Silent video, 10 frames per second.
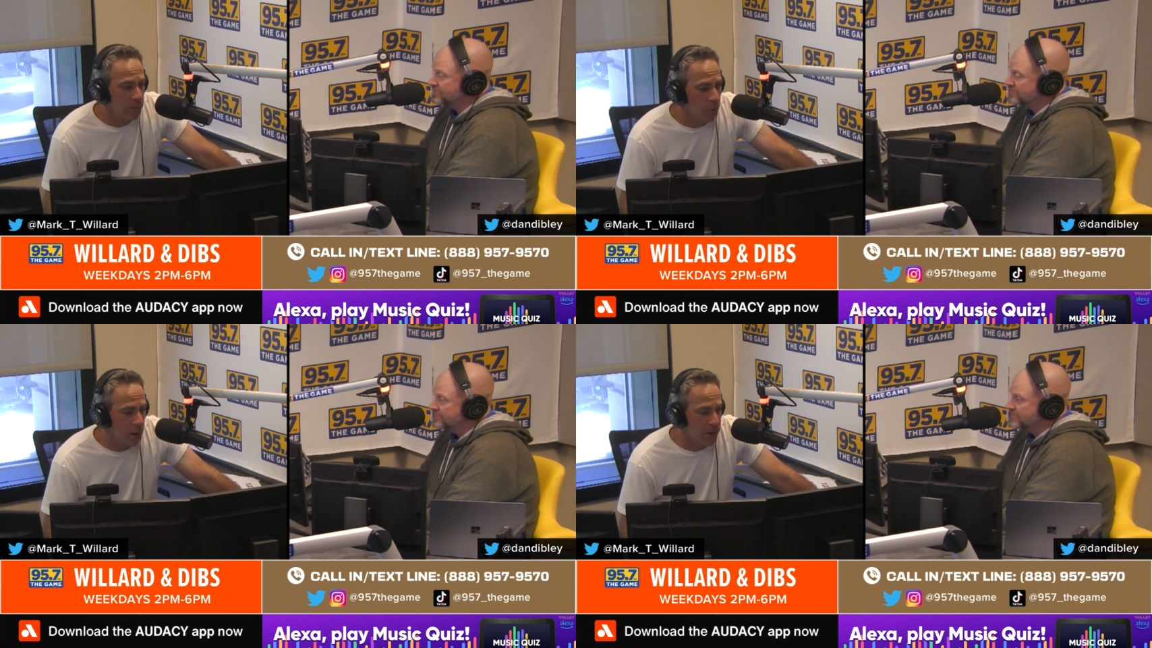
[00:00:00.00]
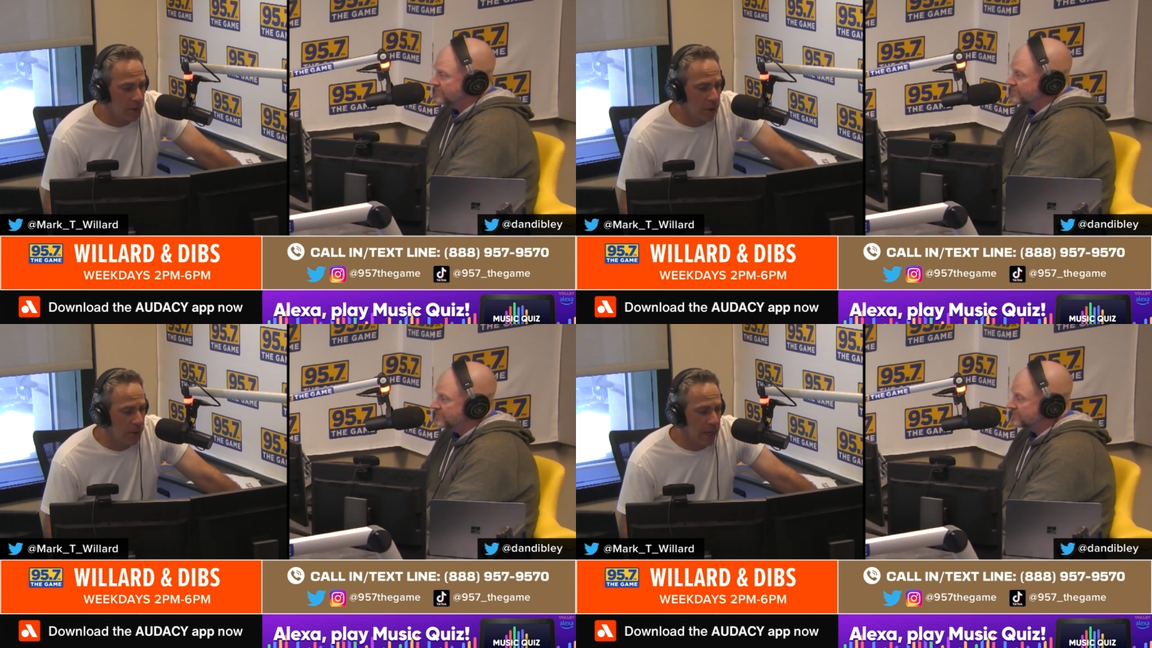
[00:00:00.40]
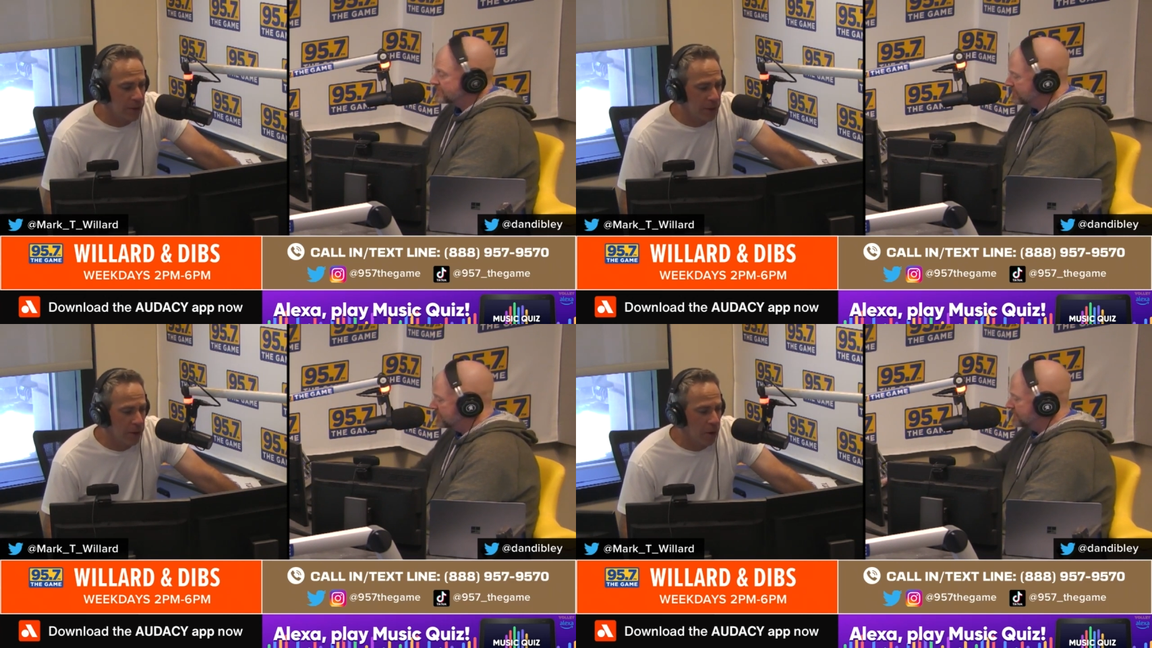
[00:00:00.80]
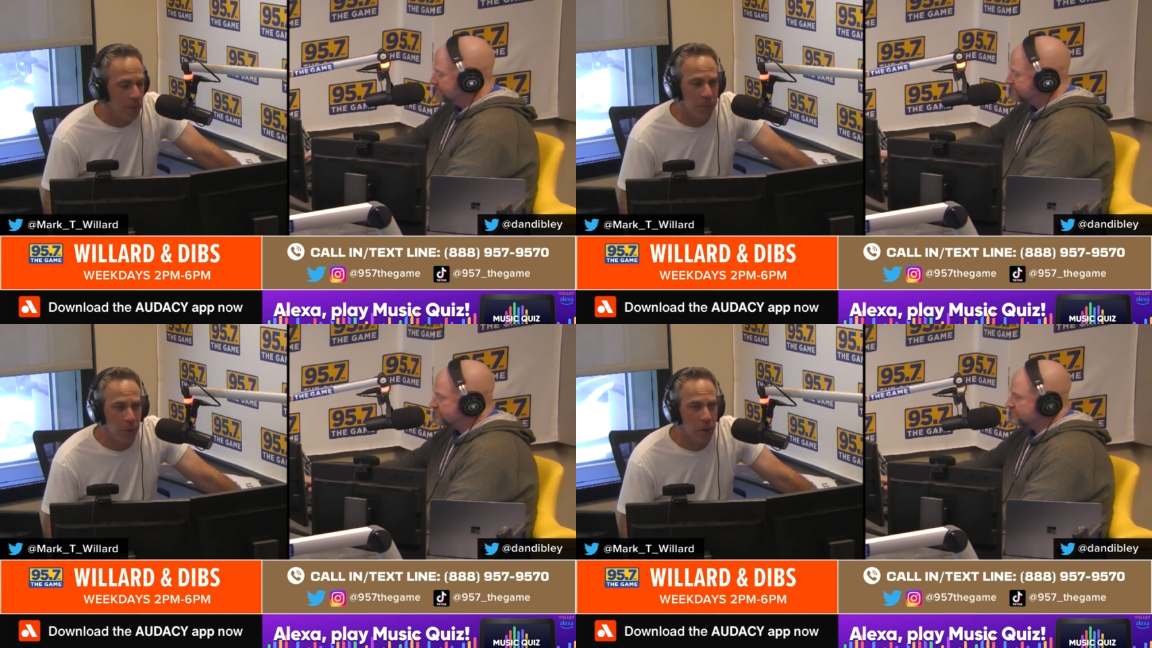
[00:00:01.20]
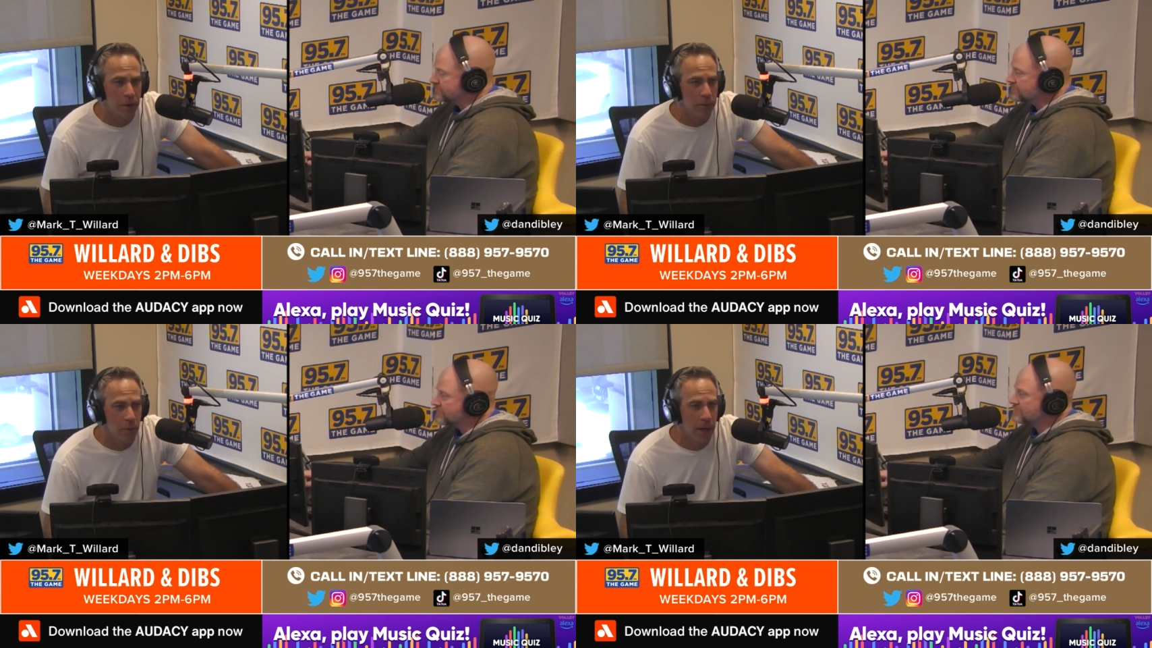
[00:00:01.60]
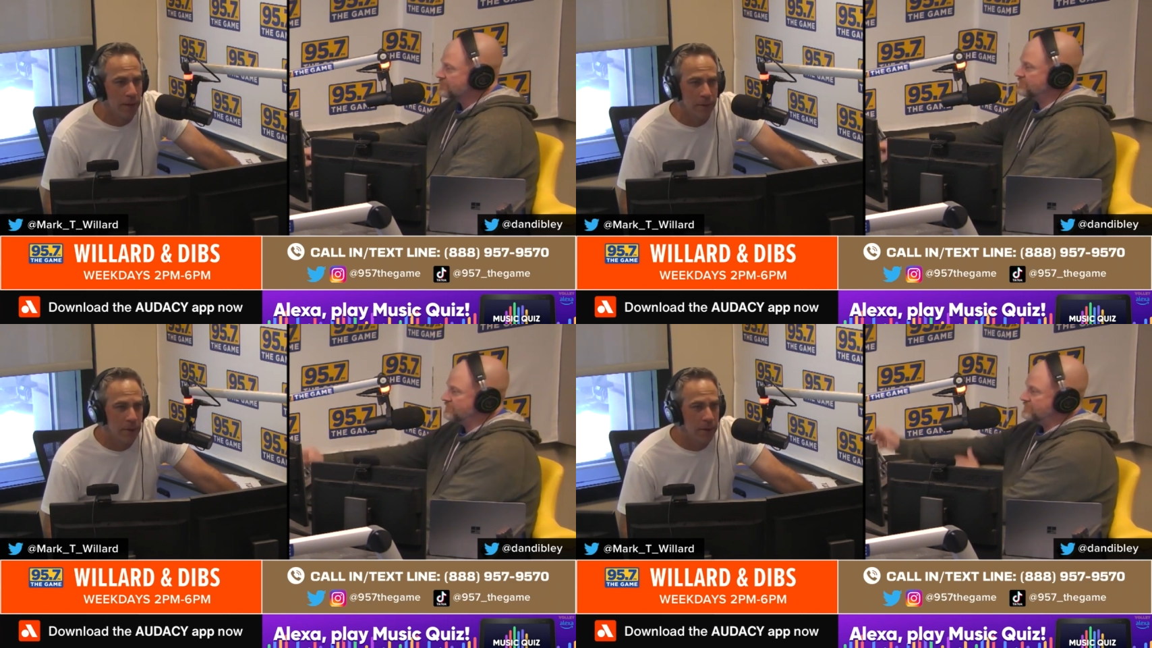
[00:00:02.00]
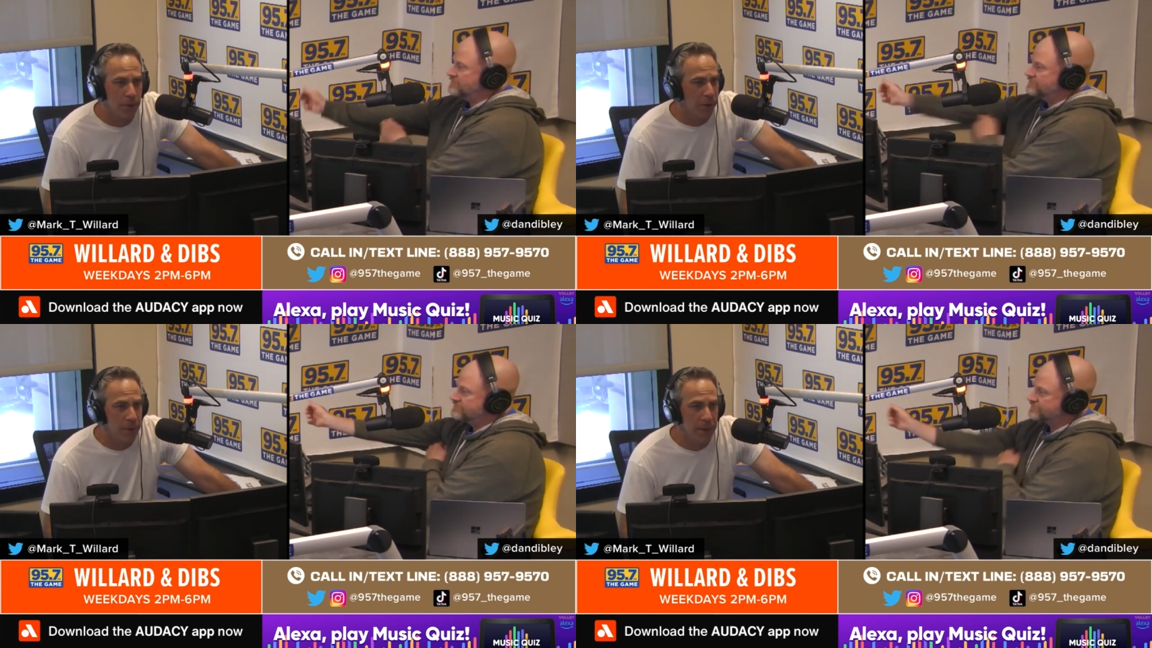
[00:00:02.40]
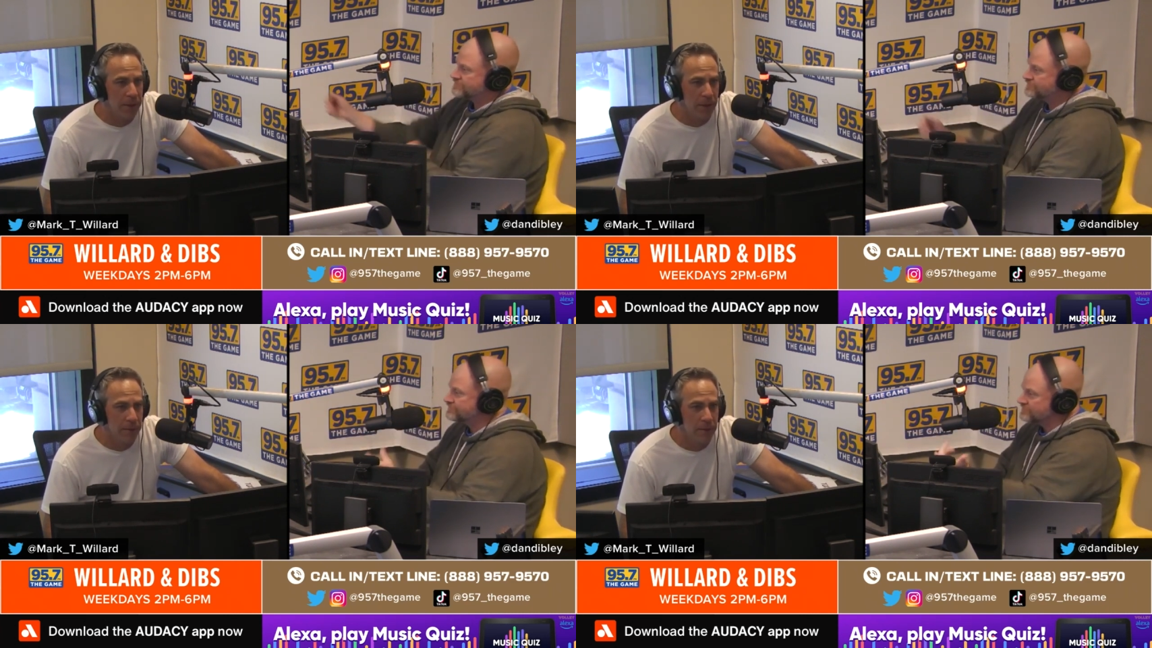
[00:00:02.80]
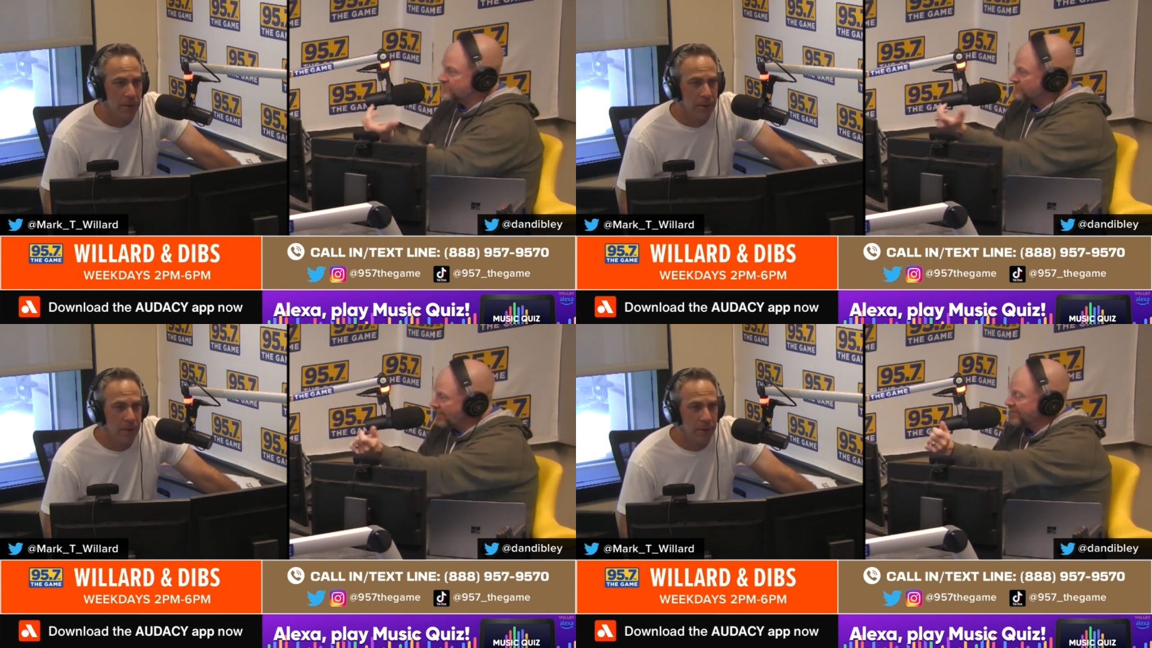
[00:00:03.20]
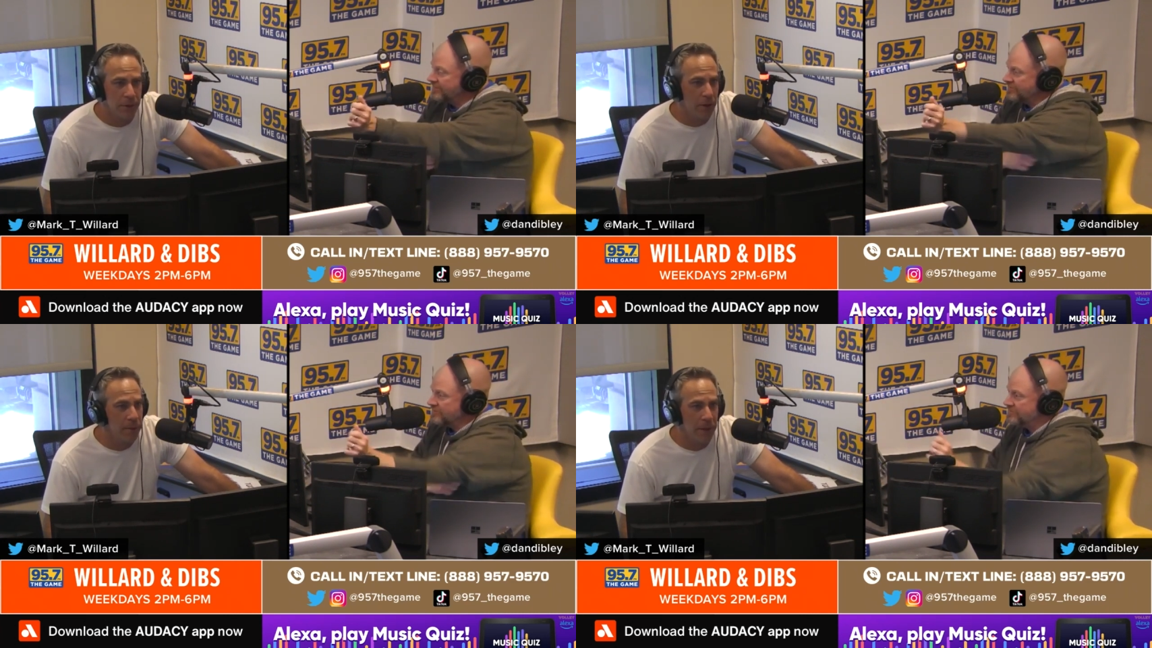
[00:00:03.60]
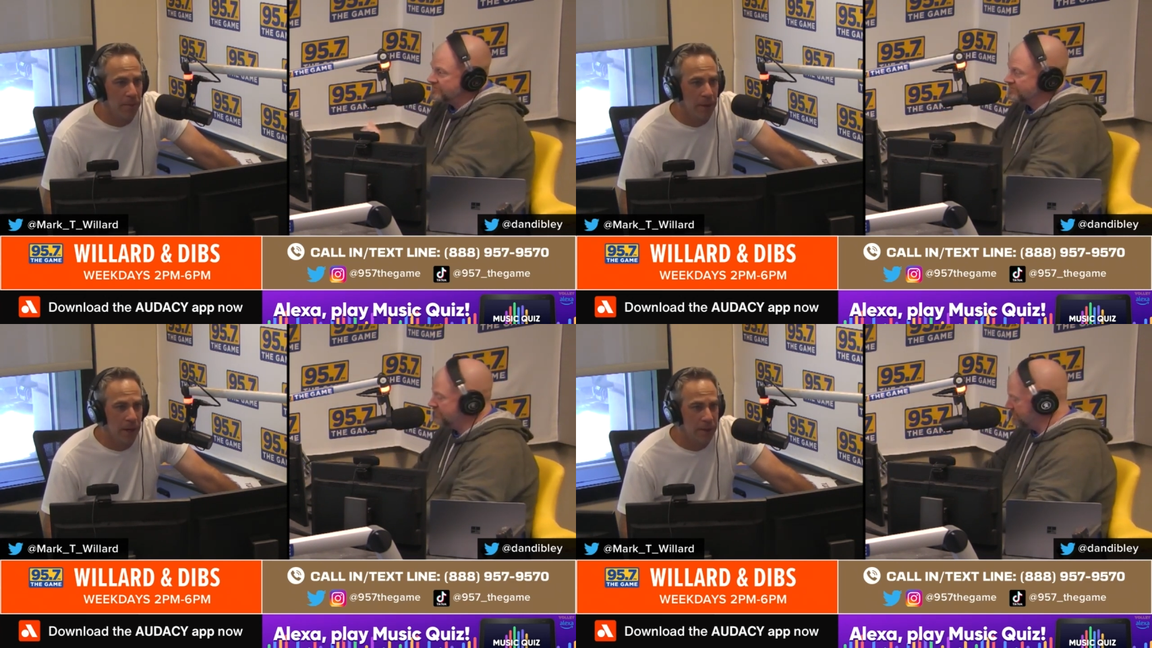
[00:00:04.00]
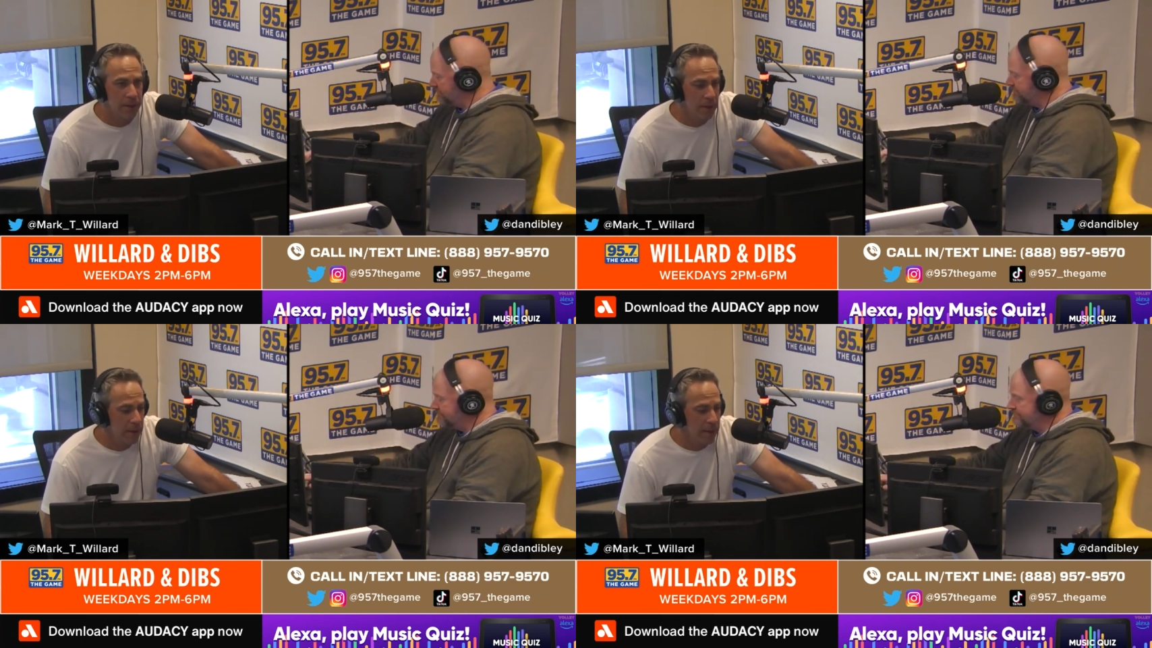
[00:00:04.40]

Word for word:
Speaker 1: Juan Soto next year, ARB 4, what? $30 million. Right. $30 million bucks.